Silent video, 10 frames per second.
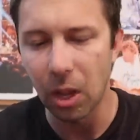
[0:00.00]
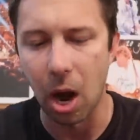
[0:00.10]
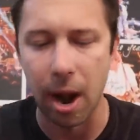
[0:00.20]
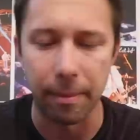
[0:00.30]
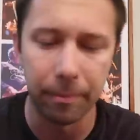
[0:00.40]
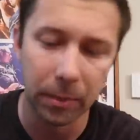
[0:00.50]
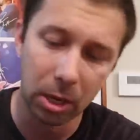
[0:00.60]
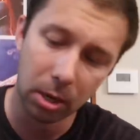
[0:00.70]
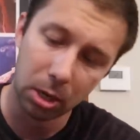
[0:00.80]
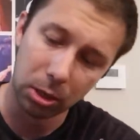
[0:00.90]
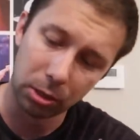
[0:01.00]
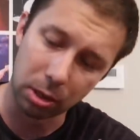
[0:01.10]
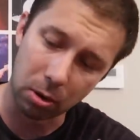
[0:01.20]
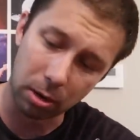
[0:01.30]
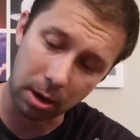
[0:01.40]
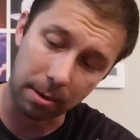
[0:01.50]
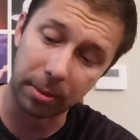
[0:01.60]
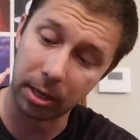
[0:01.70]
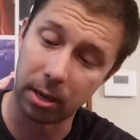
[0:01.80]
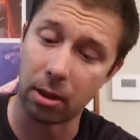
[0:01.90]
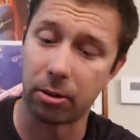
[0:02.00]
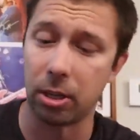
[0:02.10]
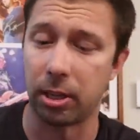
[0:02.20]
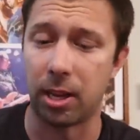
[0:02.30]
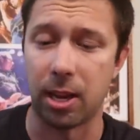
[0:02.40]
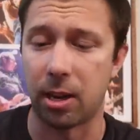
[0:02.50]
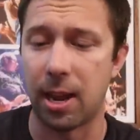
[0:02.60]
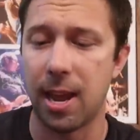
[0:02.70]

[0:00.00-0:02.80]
All right, so I'm gonna get another hook in the hand.